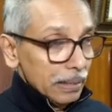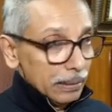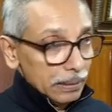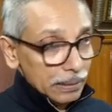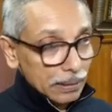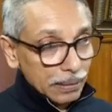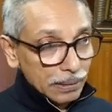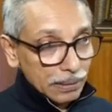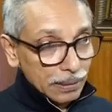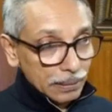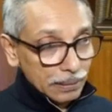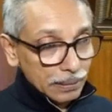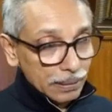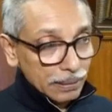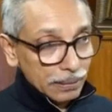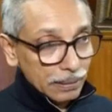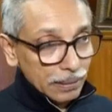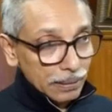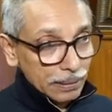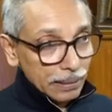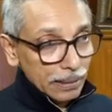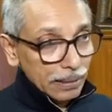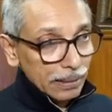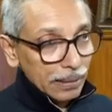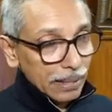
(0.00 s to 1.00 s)
These are the
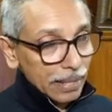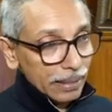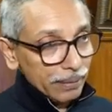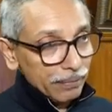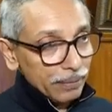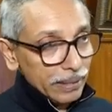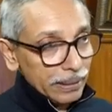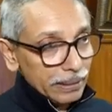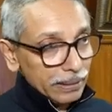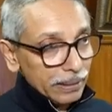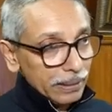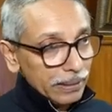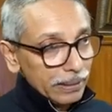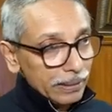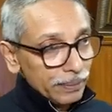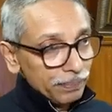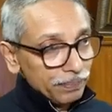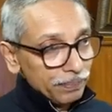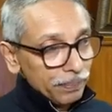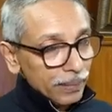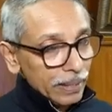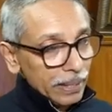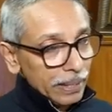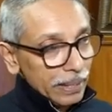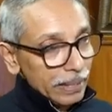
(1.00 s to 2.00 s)
13 languages
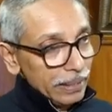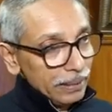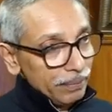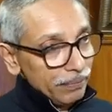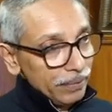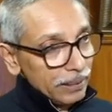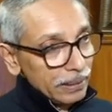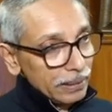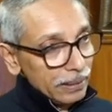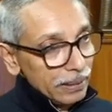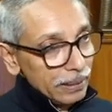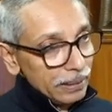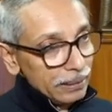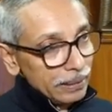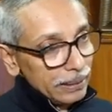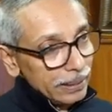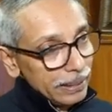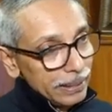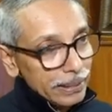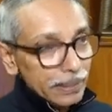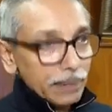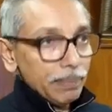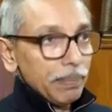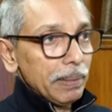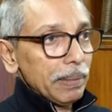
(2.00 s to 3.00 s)
in which the
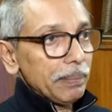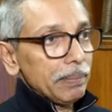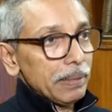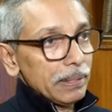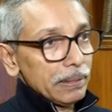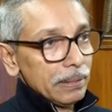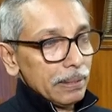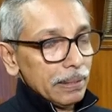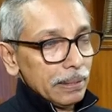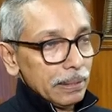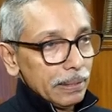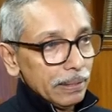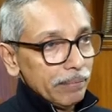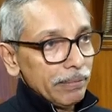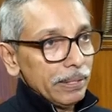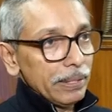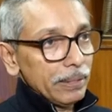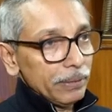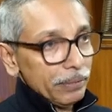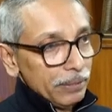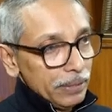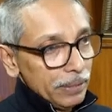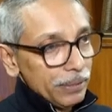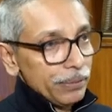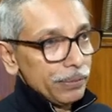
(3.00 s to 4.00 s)
test papers are
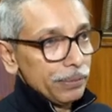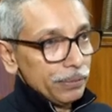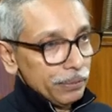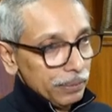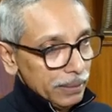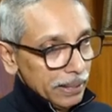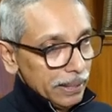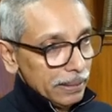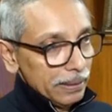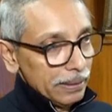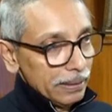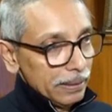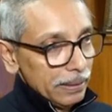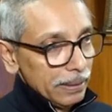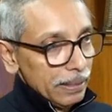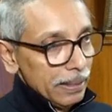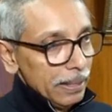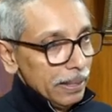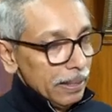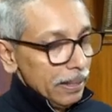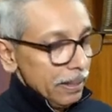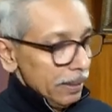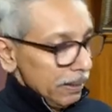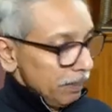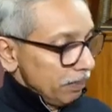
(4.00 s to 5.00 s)
given to the students.
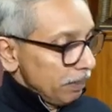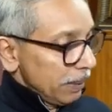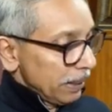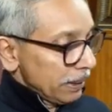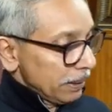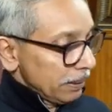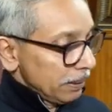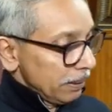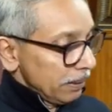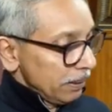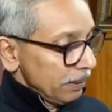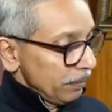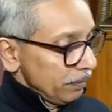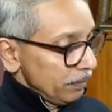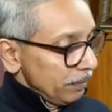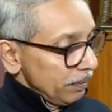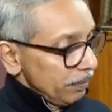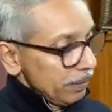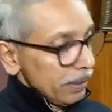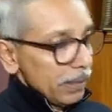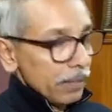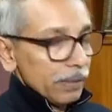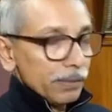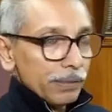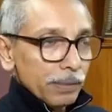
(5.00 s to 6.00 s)
But we
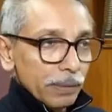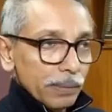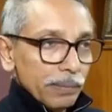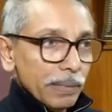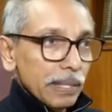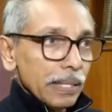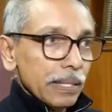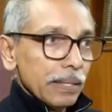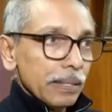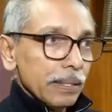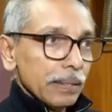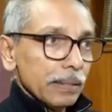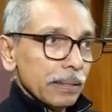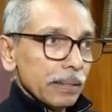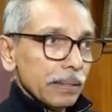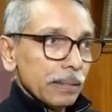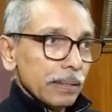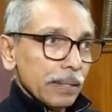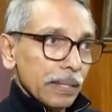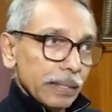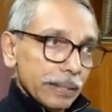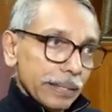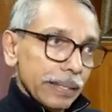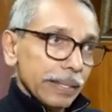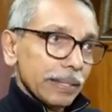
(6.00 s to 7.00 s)
will also be
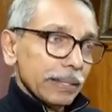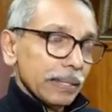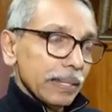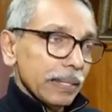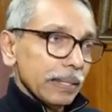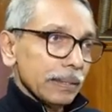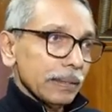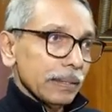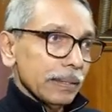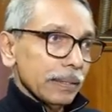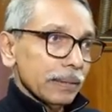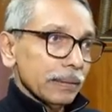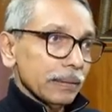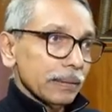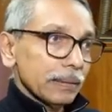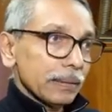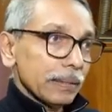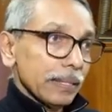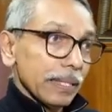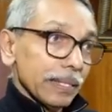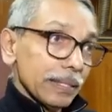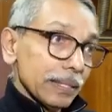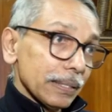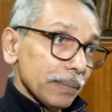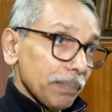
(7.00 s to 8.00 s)
conducting the
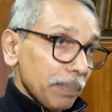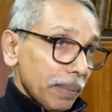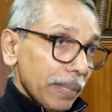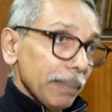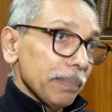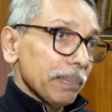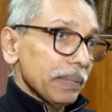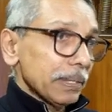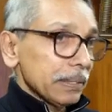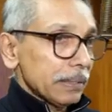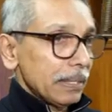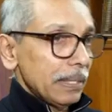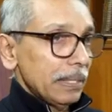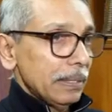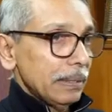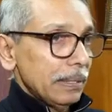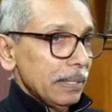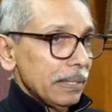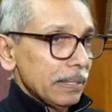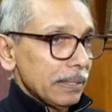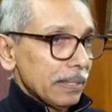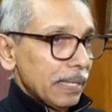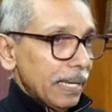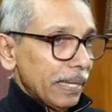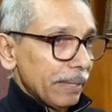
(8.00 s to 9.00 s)
test papers in
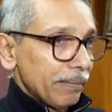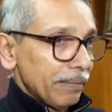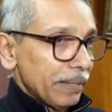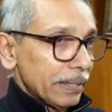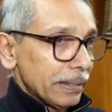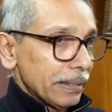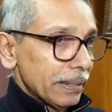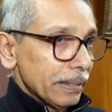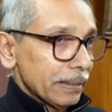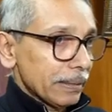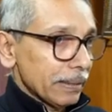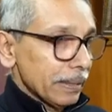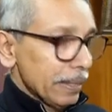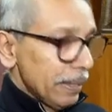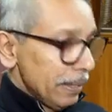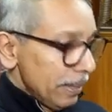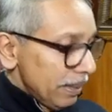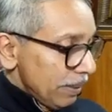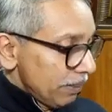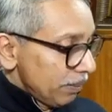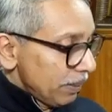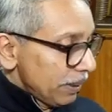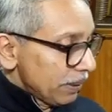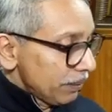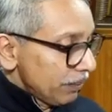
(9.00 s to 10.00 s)
these languages.
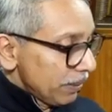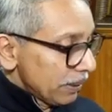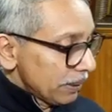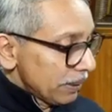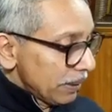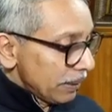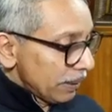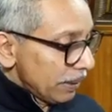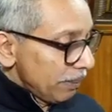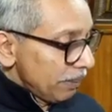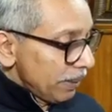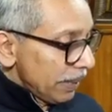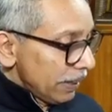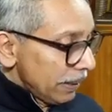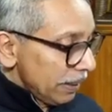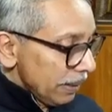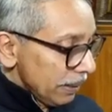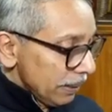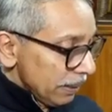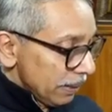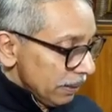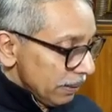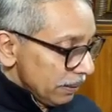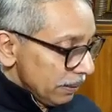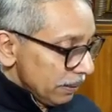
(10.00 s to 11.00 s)
But for the
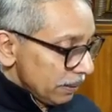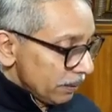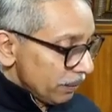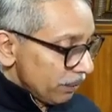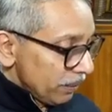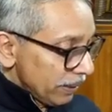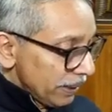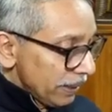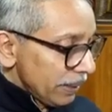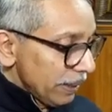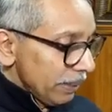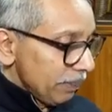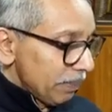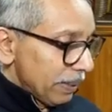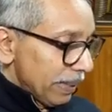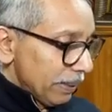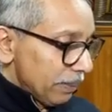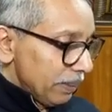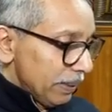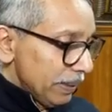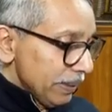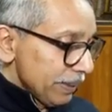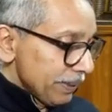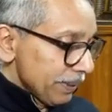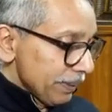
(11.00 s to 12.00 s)
remaining 20
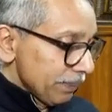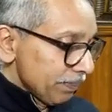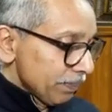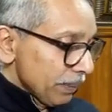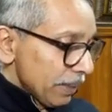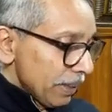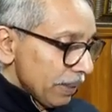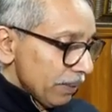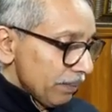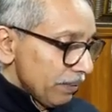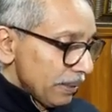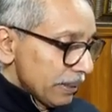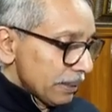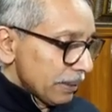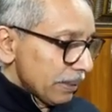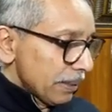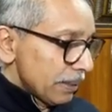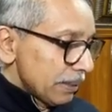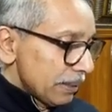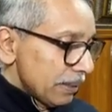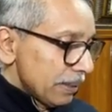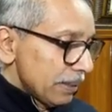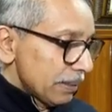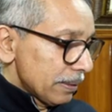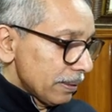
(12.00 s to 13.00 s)
papers, which
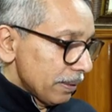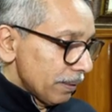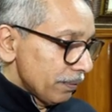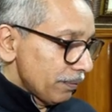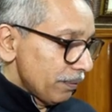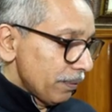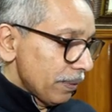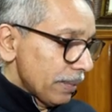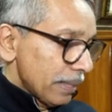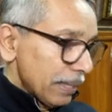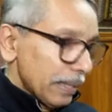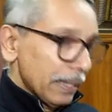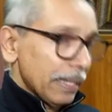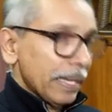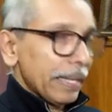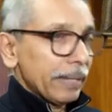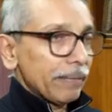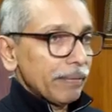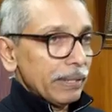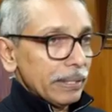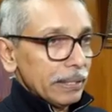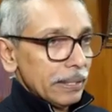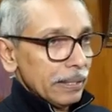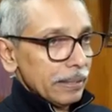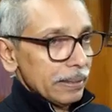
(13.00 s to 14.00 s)
consists of foreign
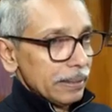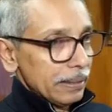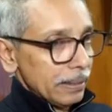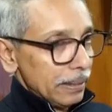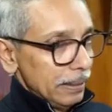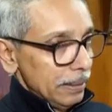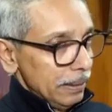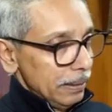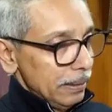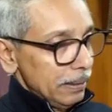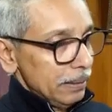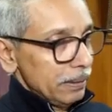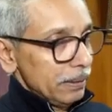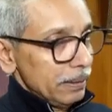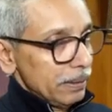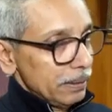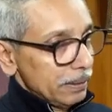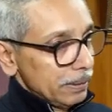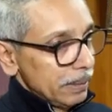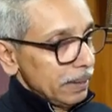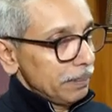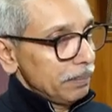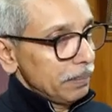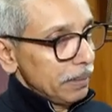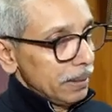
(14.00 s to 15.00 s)
languages and
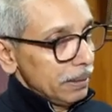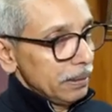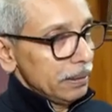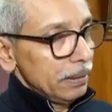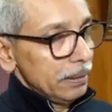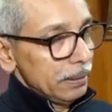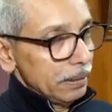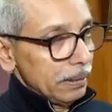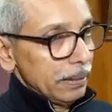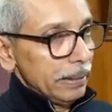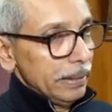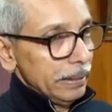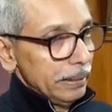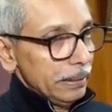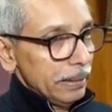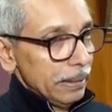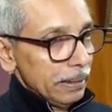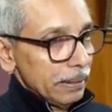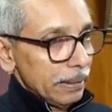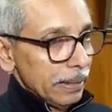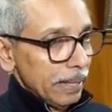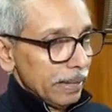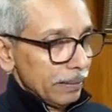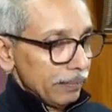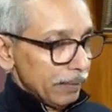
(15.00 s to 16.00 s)
some other
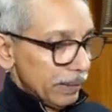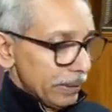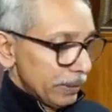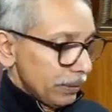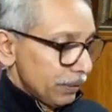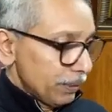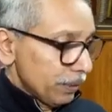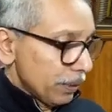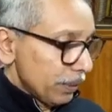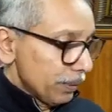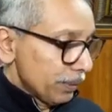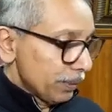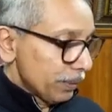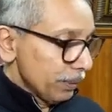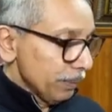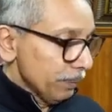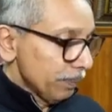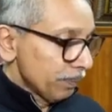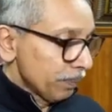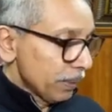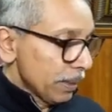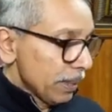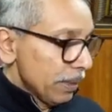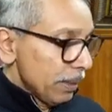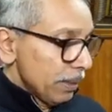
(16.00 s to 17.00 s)
Indian languages also,
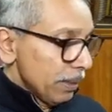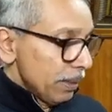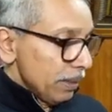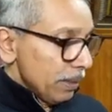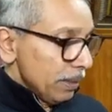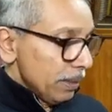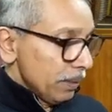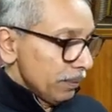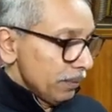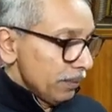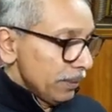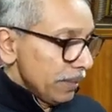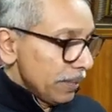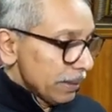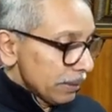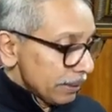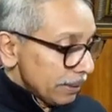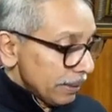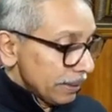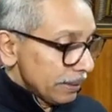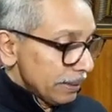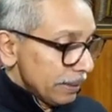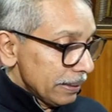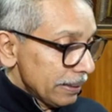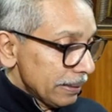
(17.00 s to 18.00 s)
we are
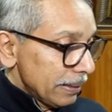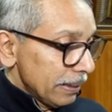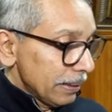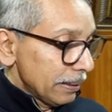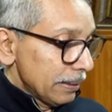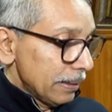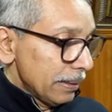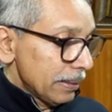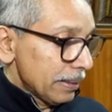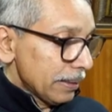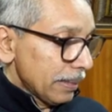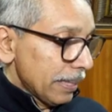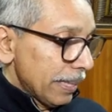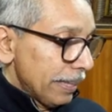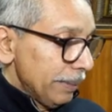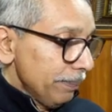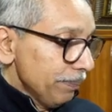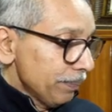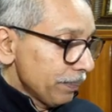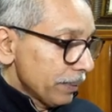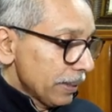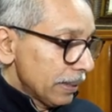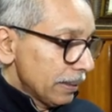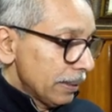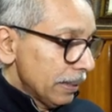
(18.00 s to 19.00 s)
suggesting this
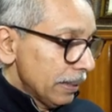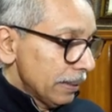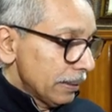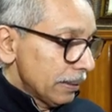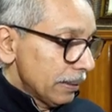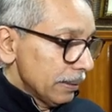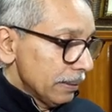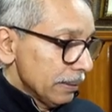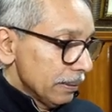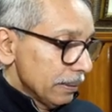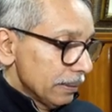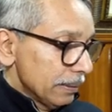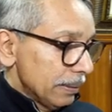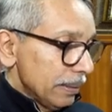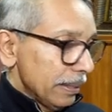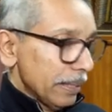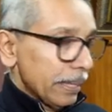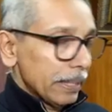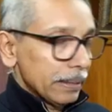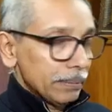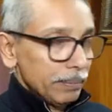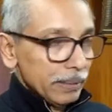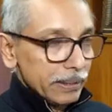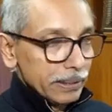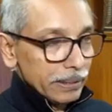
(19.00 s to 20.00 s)
time that the
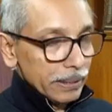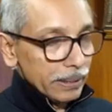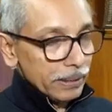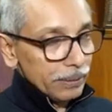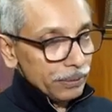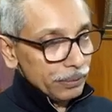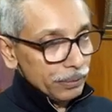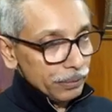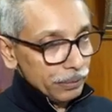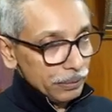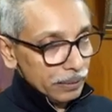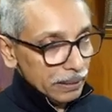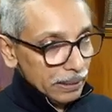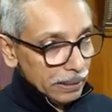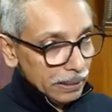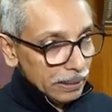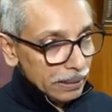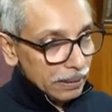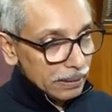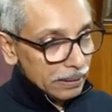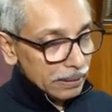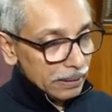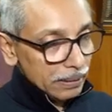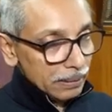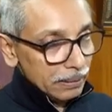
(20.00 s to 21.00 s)
admissions to
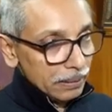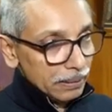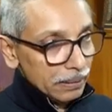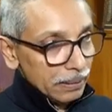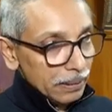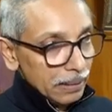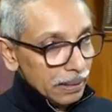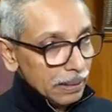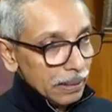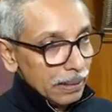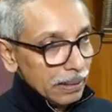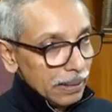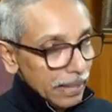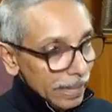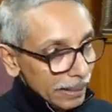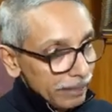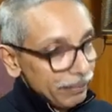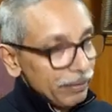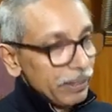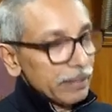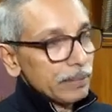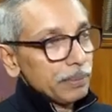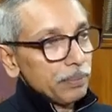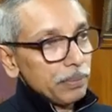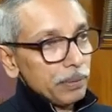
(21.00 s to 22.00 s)
these
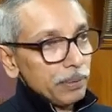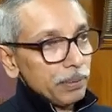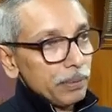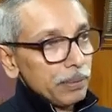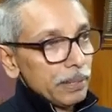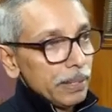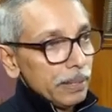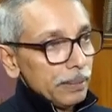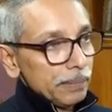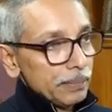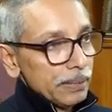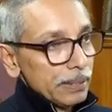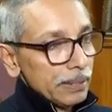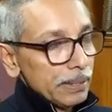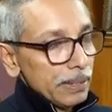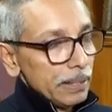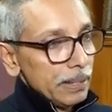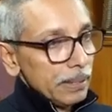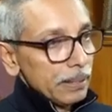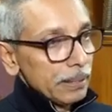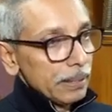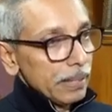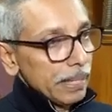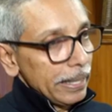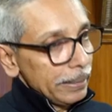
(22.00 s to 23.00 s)
language programs
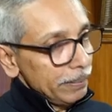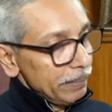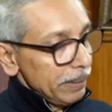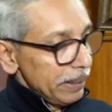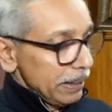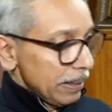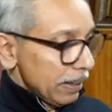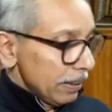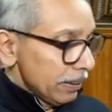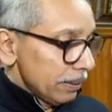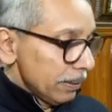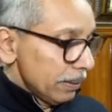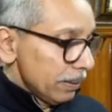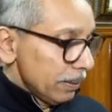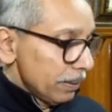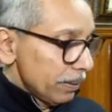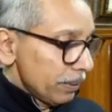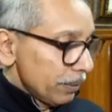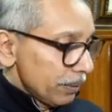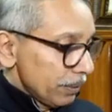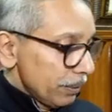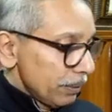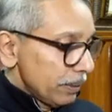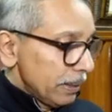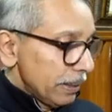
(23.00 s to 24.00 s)
can be done
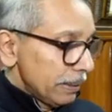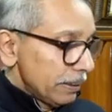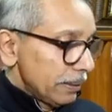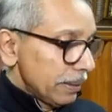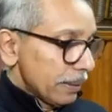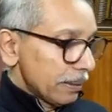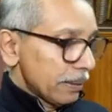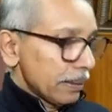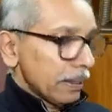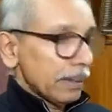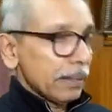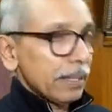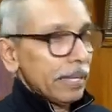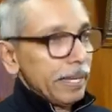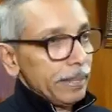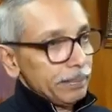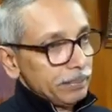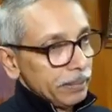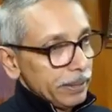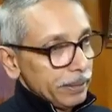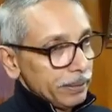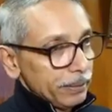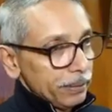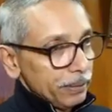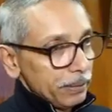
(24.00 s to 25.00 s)
through the general
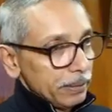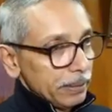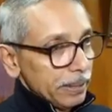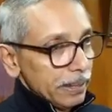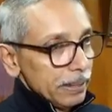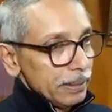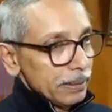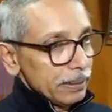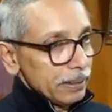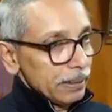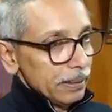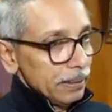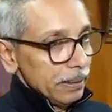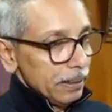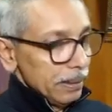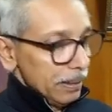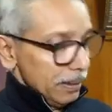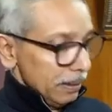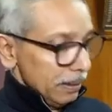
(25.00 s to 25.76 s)
aptitude test,